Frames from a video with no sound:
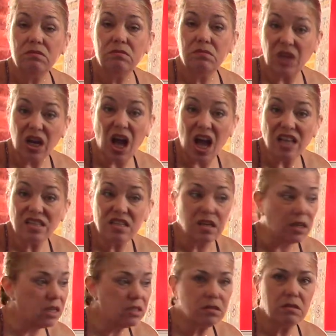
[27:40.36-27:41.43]
The
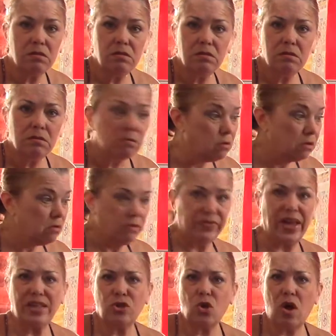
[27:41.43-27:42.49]
consulates.
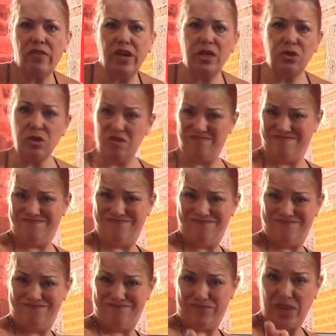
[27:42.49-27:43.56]
That's all they do.
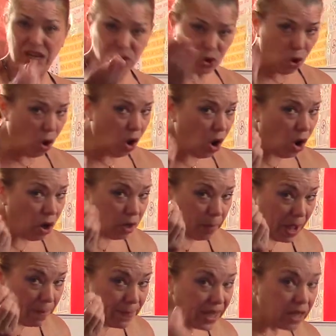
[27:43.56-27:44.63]
It's all
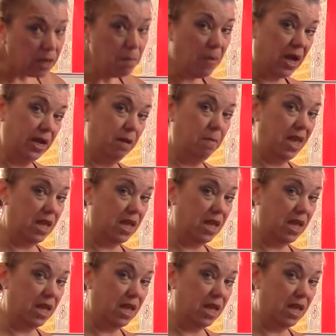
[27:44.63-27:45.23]
about making money.